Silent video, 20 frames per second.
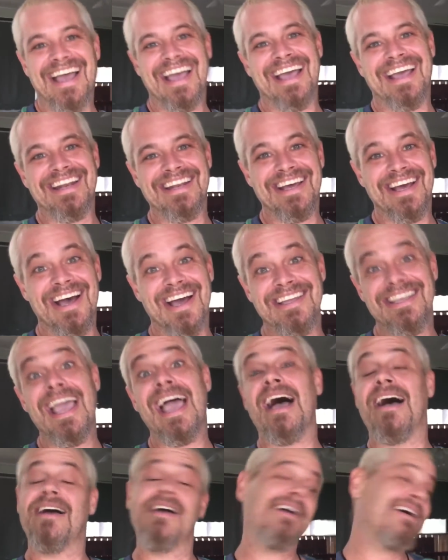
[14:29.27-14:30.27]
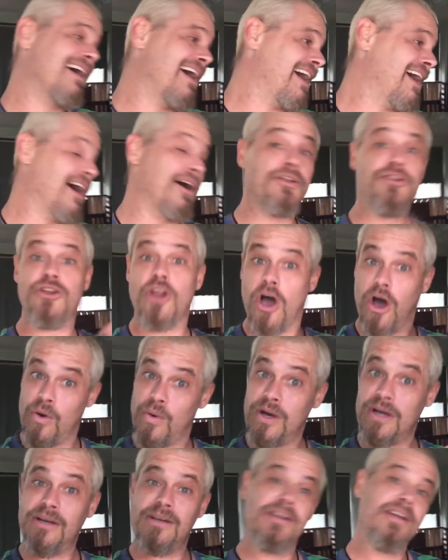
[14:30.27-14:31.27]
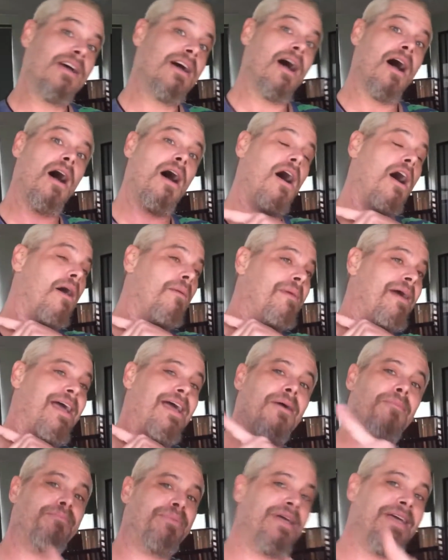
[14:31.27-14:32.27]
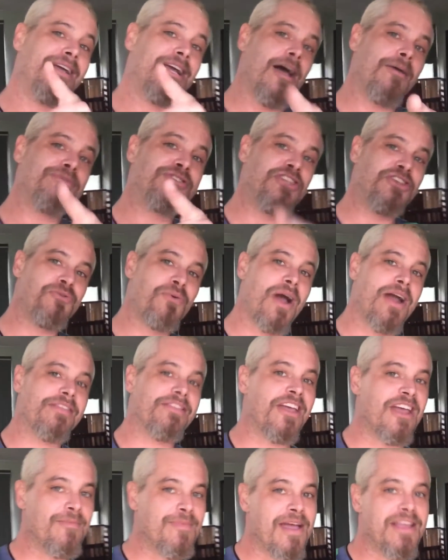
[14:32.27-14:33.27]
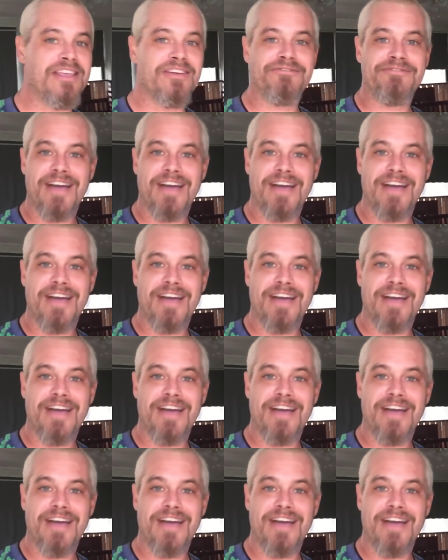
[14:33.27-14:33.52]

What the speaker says: And yeah. Noah, man, big ups to you right there, man.